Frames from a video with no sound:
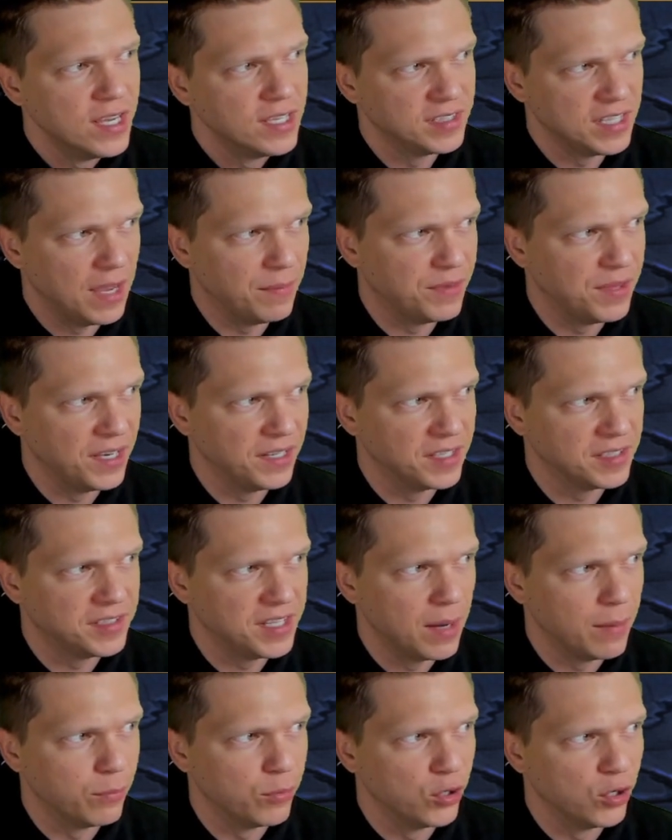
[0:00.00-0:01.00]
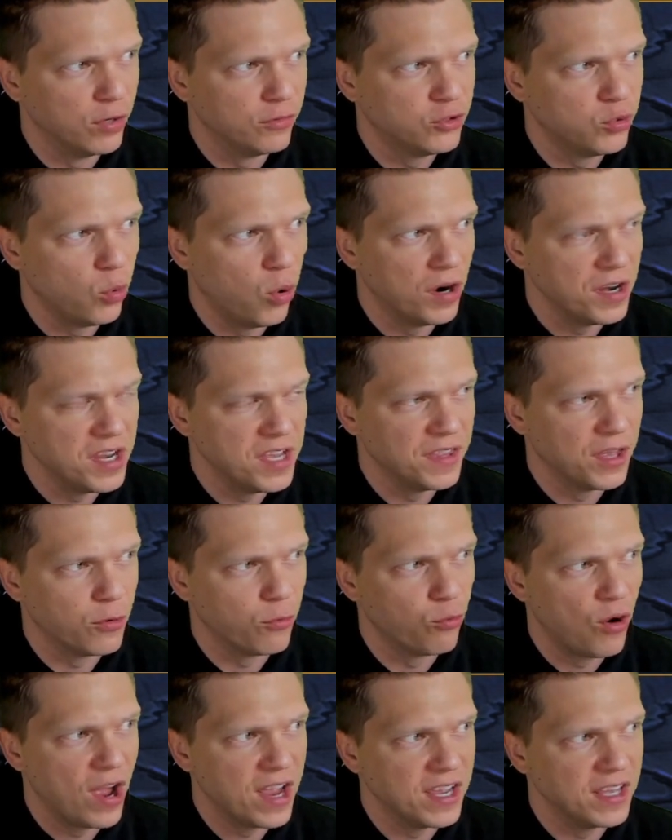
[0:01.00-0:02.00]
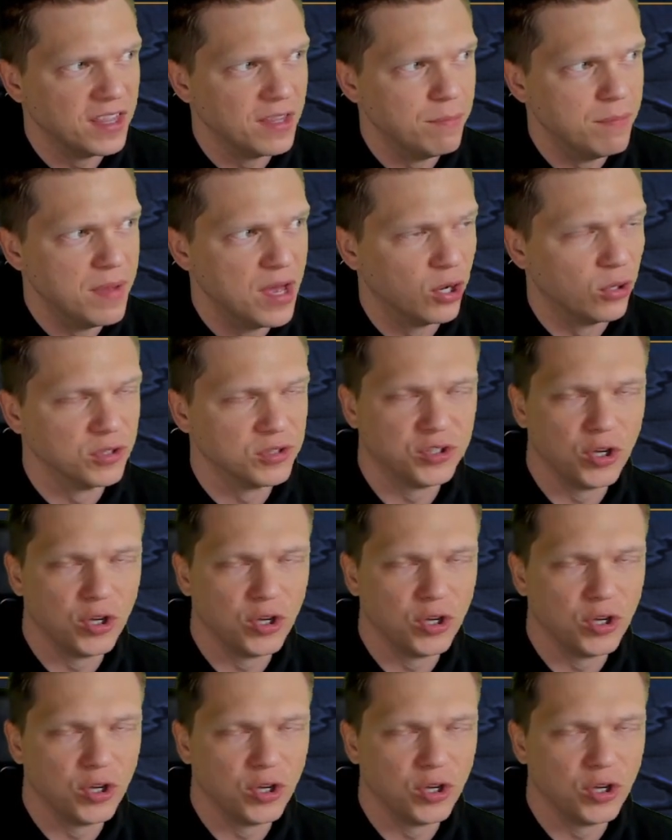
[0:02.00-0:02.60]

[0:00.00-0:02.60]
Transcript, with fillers: same thing, December of 20, and then right in the middle.